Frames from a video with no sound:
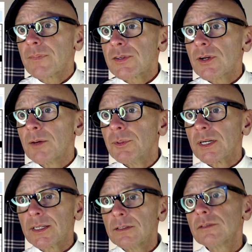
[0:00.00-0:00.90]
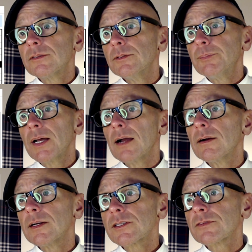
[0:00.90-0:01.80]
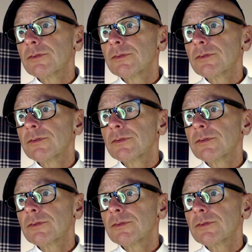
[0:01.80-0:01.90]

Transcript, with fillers: Saarbrücken to Paris,